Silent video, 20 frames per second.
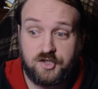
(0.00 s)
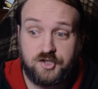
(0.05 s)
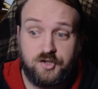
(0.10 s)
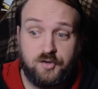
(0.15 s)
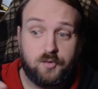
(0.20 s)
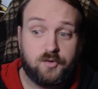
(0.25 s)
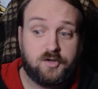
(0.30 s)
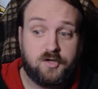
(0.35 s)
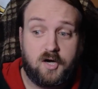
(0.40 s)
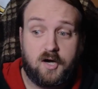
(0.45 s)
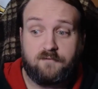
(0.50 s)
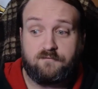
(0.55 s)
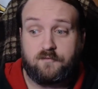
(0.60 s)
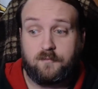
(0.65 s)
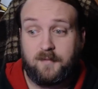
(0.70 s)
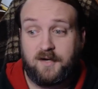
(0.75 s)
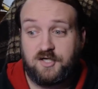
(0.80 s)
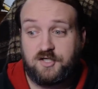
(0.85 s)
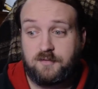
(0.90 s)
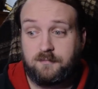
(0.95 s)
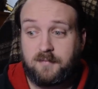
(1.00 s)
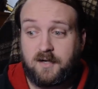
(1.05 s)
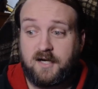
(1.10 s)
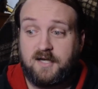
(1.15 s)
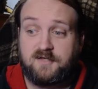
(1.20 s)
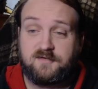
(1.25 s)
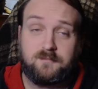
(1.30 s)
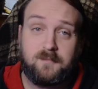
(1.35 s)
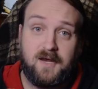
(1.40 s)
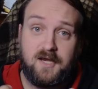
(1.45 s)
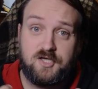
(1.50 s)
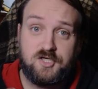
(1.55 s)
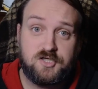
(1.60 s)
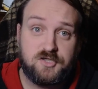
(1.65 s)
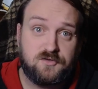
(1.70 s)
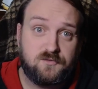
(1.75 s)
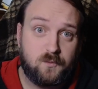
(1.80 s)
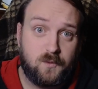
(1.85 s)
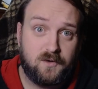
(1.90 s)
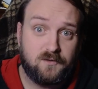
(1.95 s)
your confirmation bias may
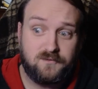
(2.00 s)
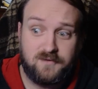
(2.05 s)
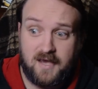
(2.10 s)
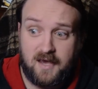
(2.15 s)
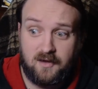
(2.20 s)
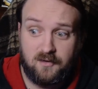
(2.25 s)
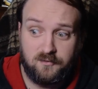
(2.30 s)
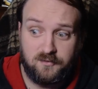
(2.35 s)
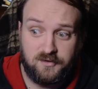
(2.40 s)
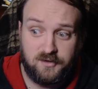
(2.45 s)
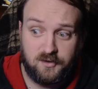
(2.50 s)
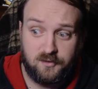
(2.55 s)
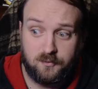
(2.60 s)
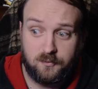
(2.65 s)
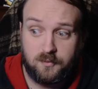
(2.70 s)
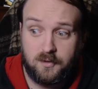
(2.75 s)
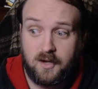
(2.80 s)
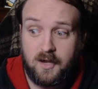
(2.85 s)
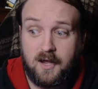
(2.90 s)
just well tell you